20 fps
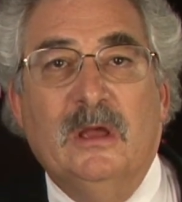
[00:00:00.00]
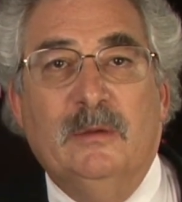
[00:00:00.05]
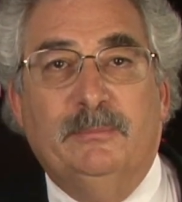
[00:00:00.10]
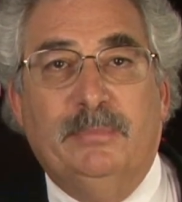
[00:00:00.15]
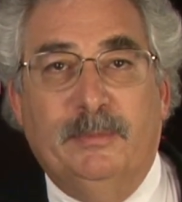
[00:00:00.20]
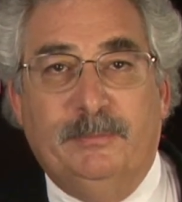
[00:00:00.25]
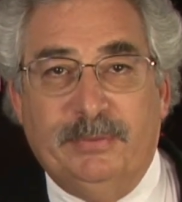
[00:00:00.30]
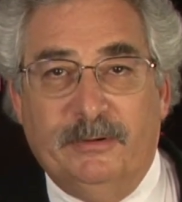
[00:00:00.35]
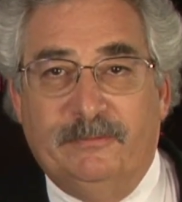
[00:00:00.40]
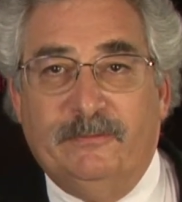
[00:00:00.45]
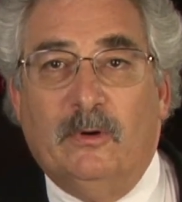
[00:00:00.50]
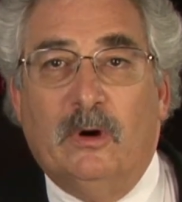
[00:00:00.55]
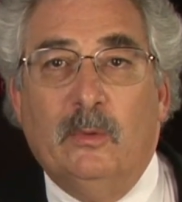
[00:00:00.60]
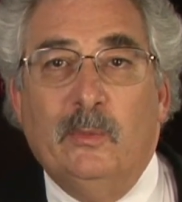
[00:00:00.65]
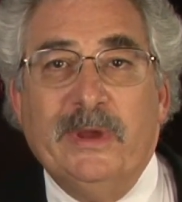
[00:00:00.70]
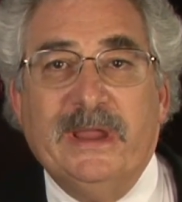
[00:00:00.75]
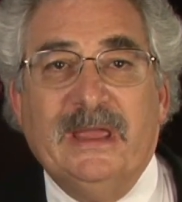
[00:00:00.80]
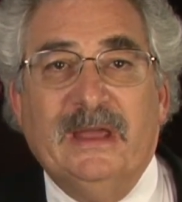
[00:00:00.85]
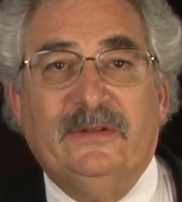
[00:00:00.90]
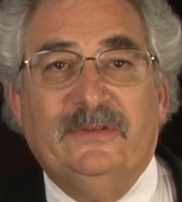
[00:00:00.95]
But before
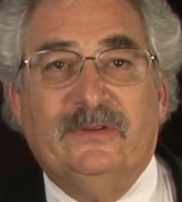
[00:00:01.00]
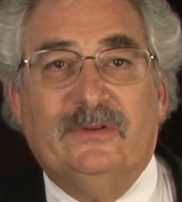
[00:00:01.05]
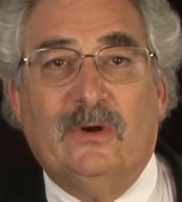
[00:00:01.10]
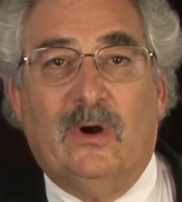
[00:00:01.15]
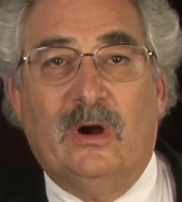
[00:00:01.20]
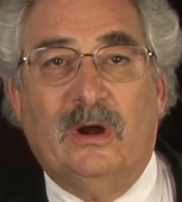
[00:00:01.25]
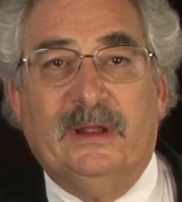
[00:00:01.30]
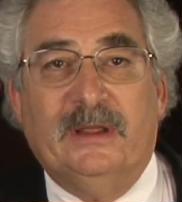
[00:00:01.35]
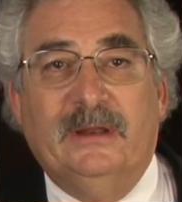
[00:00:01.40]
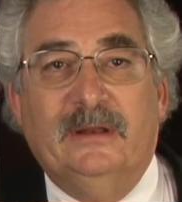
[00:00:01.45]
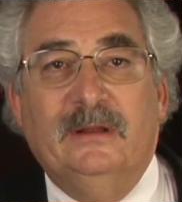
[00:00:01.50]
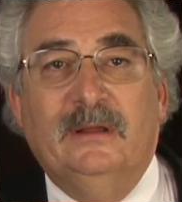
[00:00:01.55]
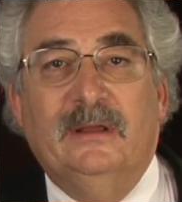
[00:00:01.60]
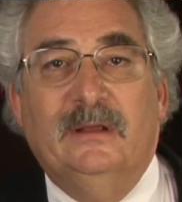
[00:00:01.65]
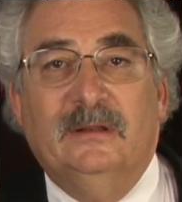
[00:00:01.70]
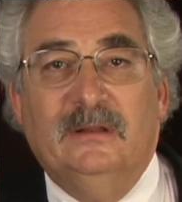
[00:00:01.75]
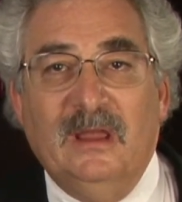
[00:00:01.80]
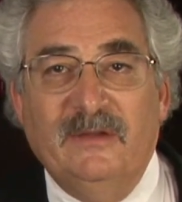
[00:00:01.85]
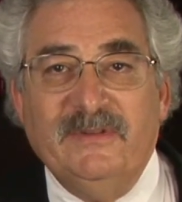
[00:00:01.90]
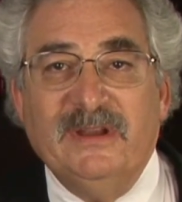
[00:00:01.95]
we get started,
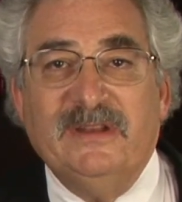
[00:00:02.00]
let me